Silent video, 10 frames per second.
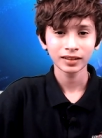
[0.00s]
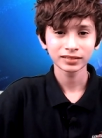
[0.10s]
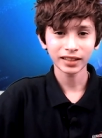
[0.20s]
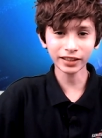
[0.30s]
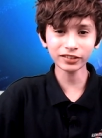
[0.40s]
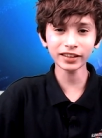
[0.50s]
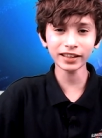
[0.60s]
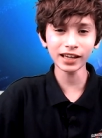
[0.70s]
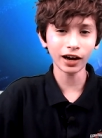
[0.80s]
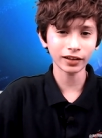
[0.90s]
Thank you,
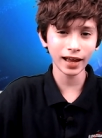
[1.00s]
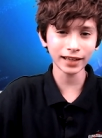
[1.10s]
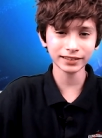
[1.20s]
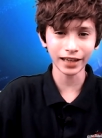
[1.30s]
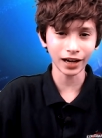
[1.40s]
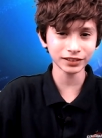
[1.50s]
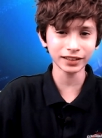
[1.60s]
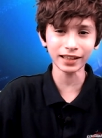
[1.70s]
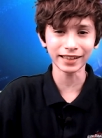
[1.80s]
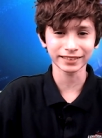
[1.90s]
Danielle. That sounds
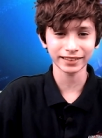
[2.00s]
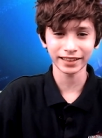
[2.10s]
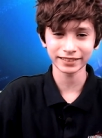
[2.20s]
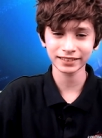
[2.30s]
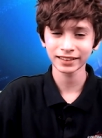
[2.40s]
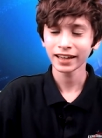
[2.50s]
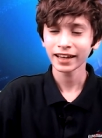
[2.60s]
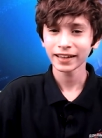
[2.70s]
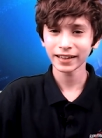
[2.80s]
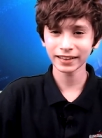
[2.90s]
delicious.
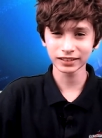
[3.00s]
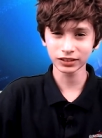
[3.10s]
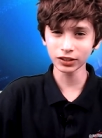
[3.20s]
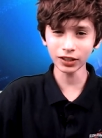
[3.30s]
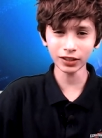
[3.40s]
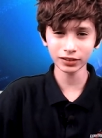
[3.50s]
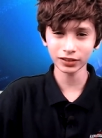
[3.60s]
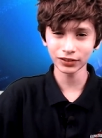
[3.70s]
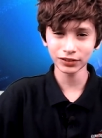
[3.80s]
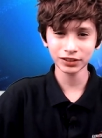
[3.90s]
In school
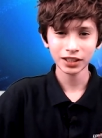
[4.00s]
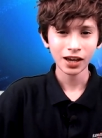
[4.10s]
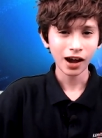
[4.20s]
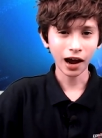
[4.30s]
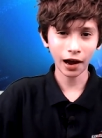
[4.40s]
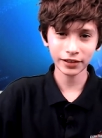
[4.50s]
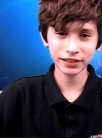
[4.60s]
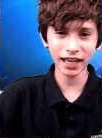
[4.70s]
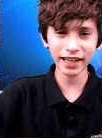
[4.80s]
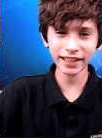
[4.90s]
news, our
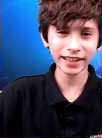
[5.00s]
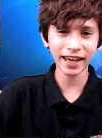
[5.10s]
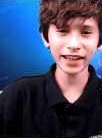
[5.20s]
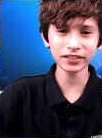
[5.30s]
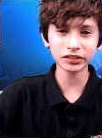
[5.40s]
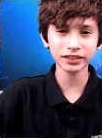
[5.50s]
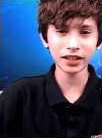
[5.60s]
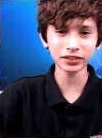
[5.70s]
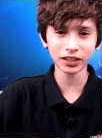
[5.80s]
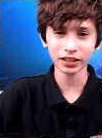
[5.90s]
Yankee candle
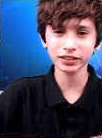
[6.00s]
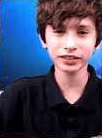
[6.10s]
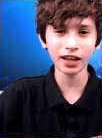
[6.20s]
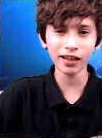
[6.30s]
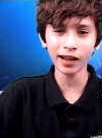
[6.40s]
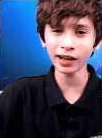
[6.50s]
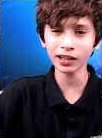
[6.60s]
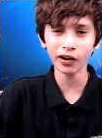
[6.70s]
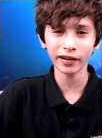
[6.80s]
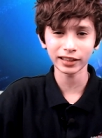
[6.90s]
sales are still
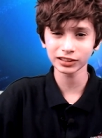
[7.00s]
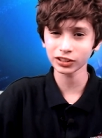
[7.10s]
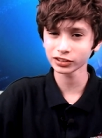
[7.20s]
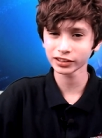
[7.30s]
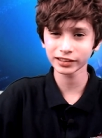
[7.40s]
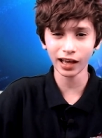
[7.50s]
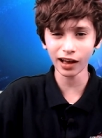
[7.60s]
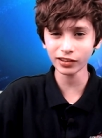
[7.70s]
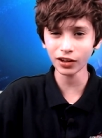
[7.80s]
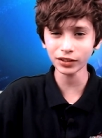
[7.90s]
ongoing, so
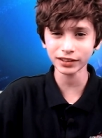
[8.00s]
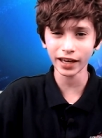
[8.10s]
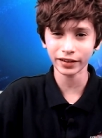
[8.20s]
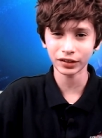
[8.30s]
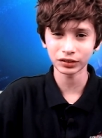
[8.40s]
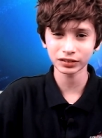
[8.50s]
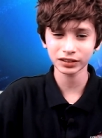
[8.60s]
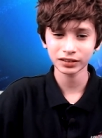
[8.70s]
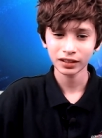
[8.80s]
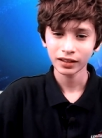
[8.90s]
sell those
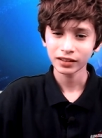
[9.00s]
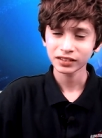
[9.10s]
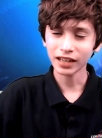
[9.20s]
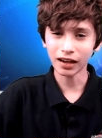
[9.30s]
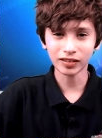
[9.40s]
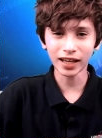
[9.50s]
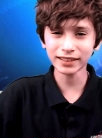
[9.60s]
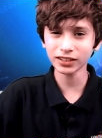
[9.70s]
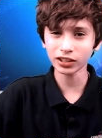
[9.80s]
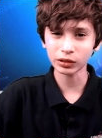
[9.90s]
candles. Now let's
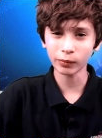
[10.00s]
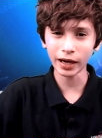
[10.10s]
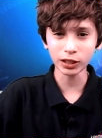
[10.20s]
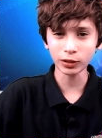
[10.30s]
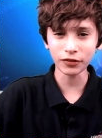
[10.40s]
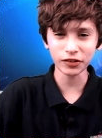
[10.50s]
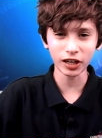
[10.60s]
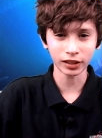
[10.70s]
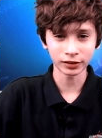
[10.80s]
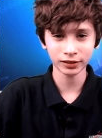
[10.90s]
go to weather with
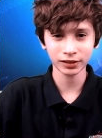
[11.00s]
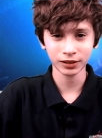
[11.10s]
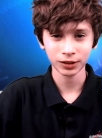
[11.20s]
Ernst.